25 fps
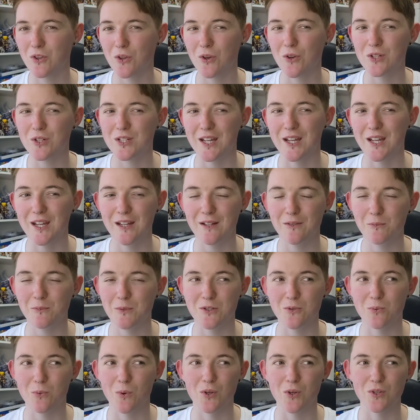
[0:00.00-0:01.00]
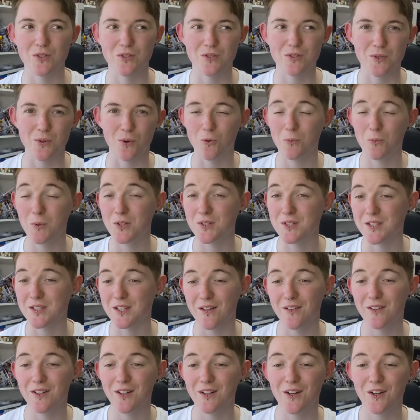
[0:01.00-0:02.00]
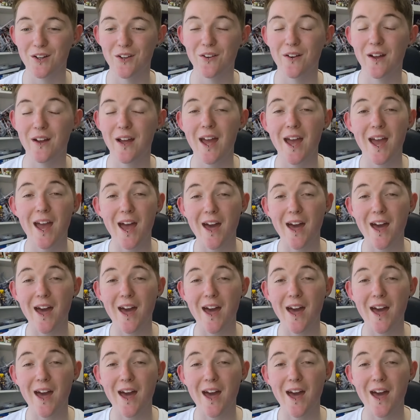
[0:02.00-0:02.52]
13, which was almost a year ago,